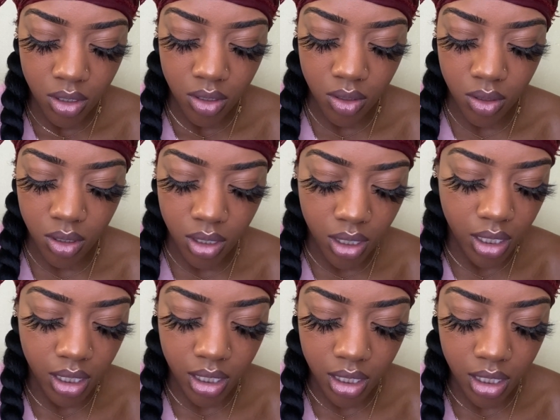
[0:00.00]

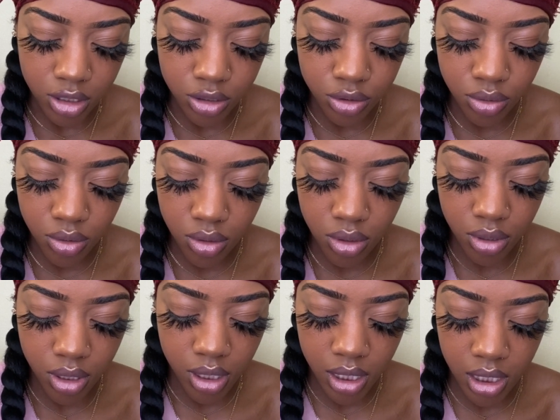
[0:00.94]
or a jewel
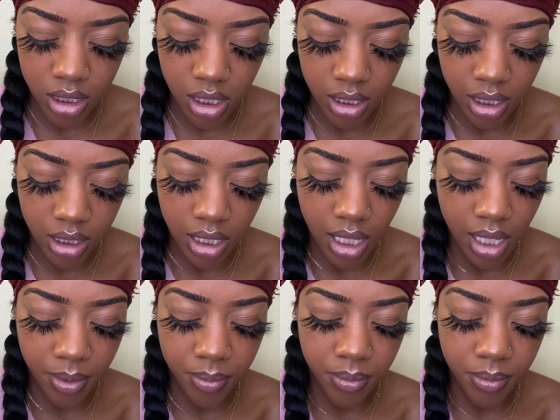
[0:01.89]
or anything like that.